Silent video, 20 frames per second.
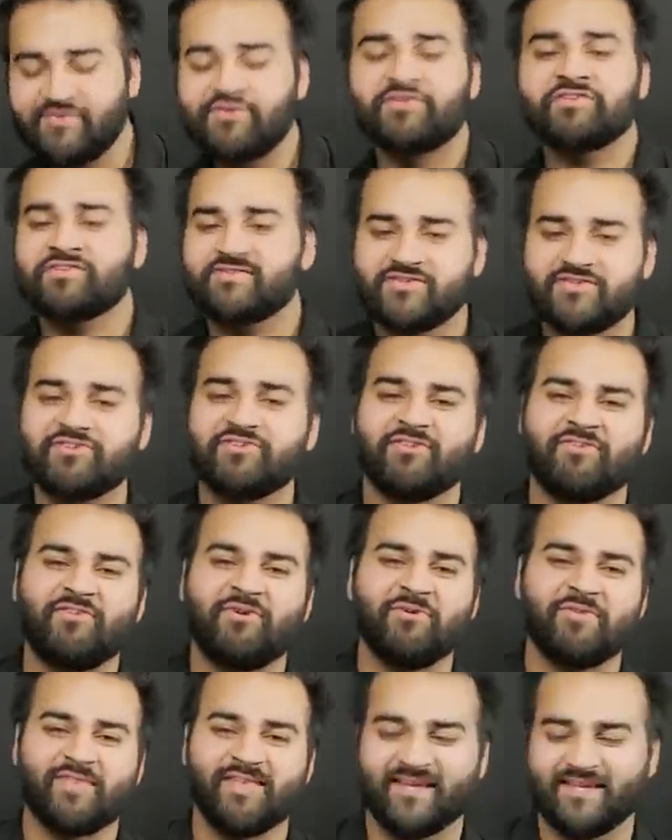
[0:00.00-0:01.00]
Just just a
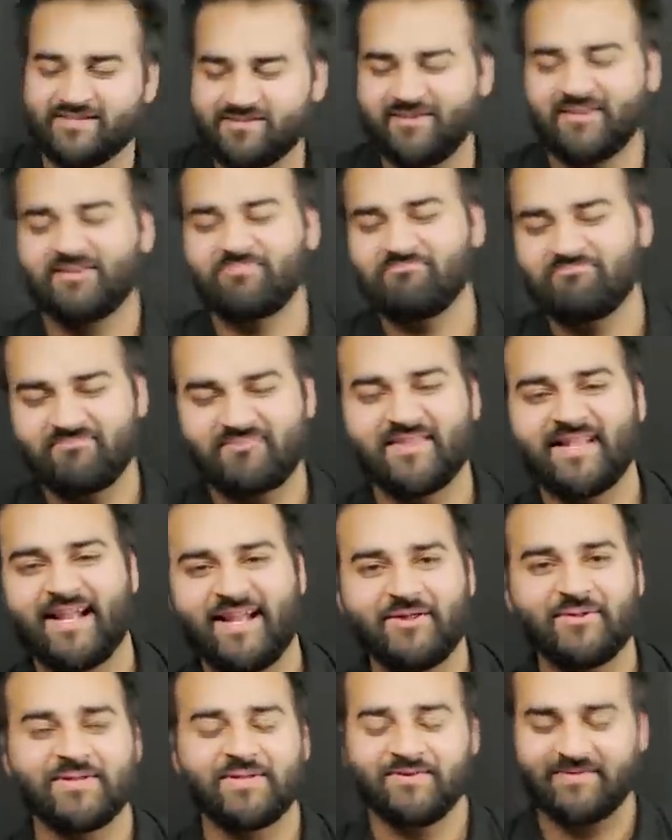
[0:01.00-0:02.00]
few things, like the
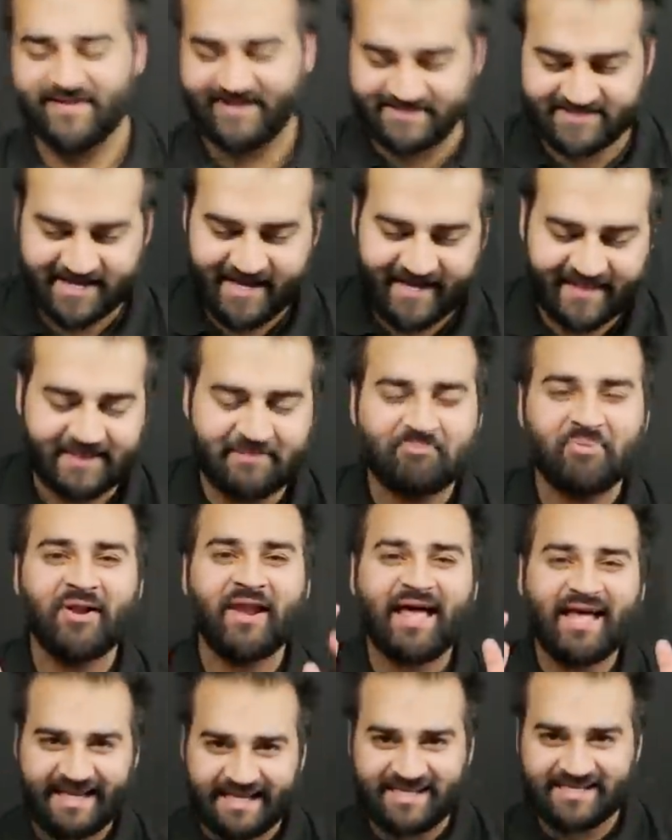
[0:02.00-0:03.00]
little units. The
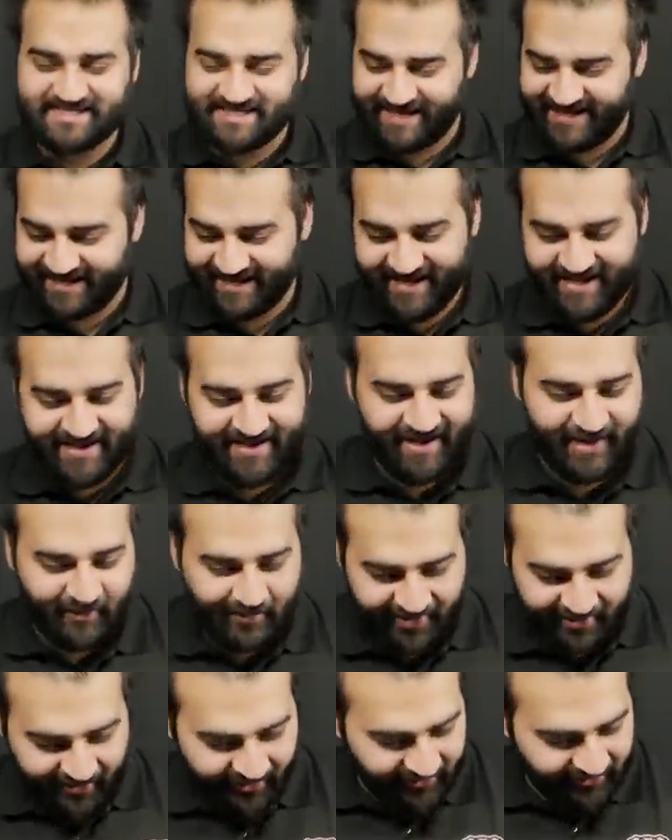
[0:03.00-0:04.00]
plan is here, I
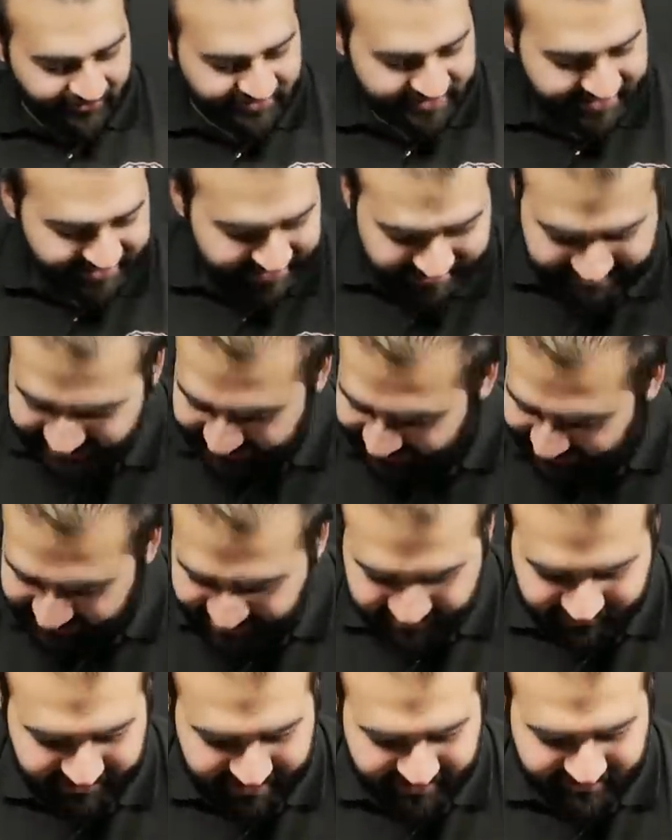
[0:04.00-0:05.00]
want to hold
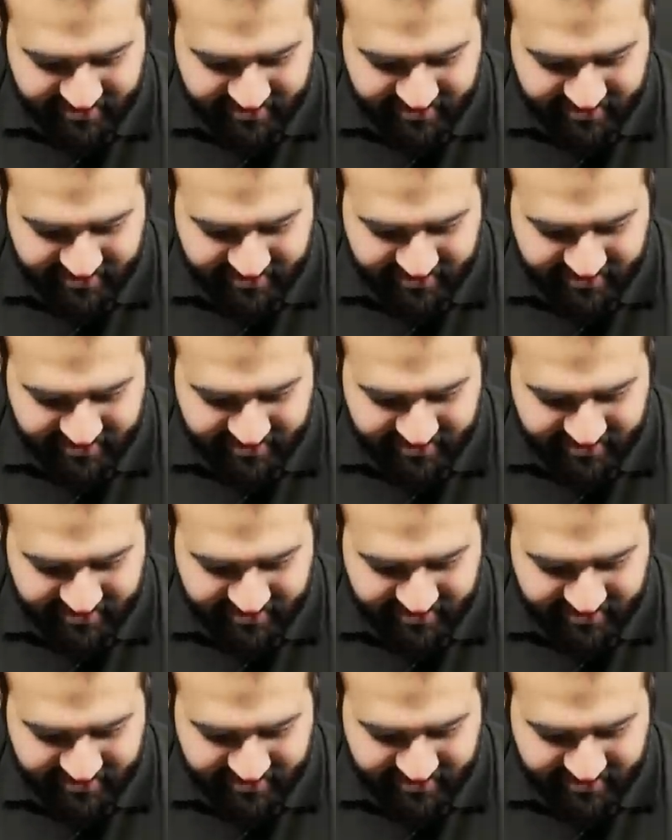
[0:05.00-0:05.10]
these three